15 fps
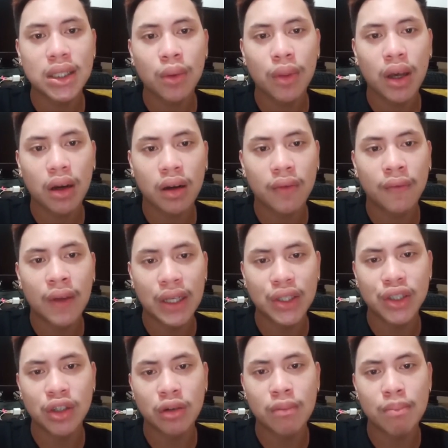to the
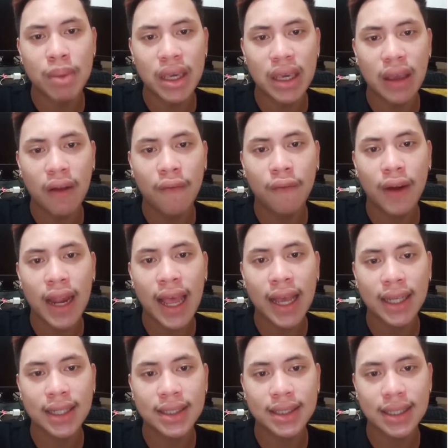convention, being
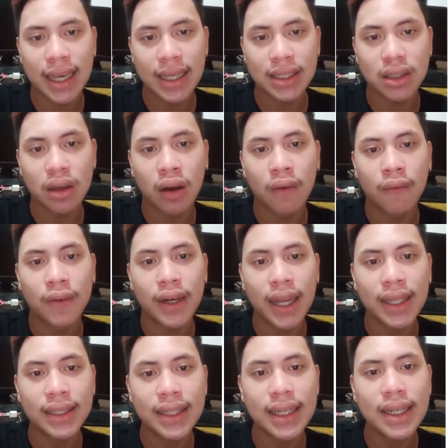flagged states of
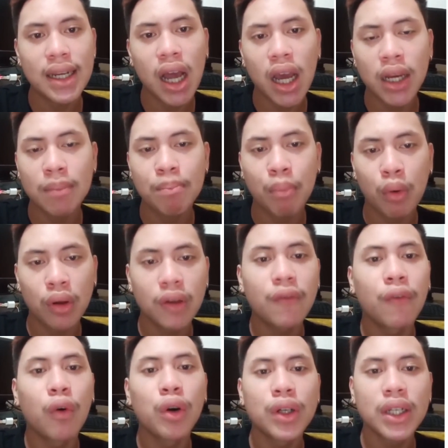
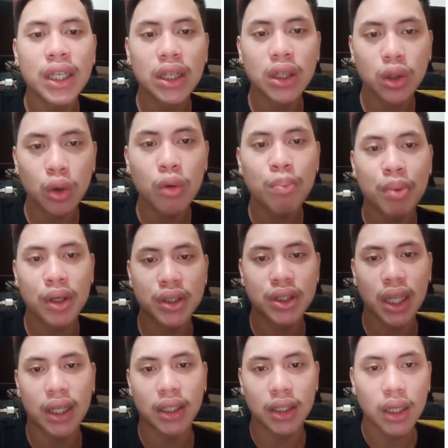
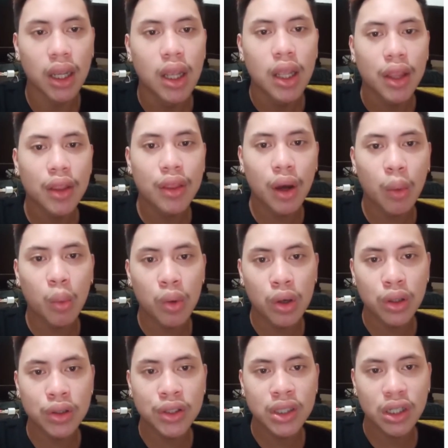99.42% the
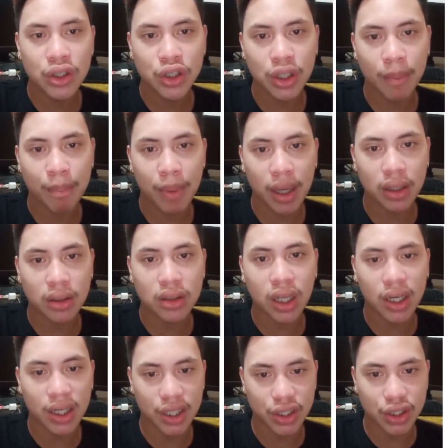world's shipping
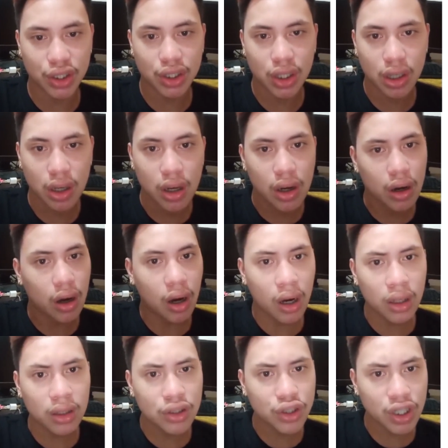tonnage.
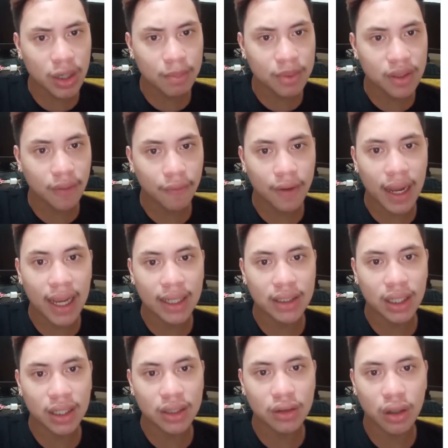All ships flagged
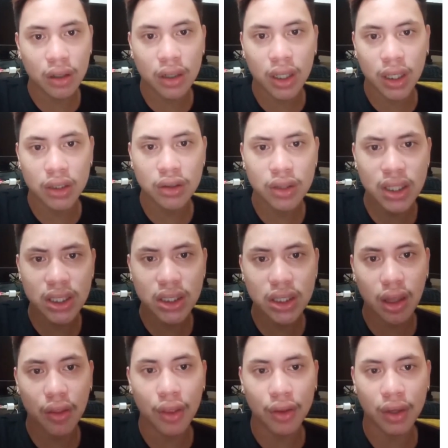under countries
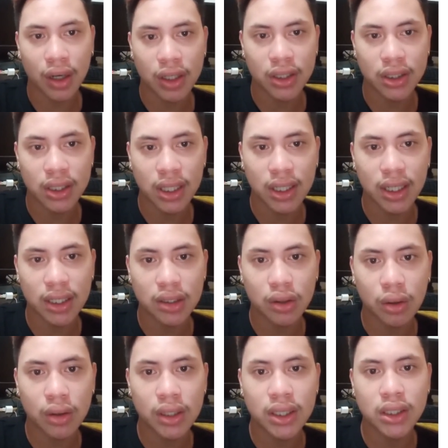that are
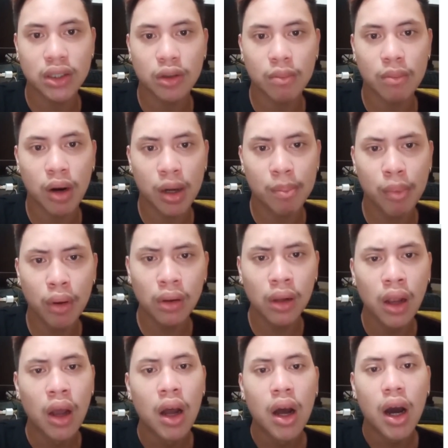signatories to MARPOL
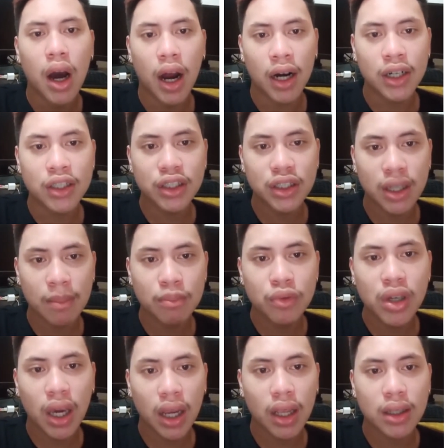are
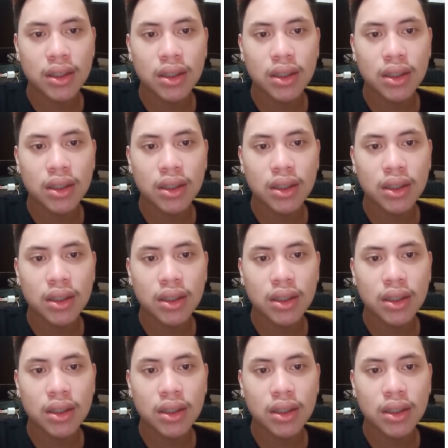subject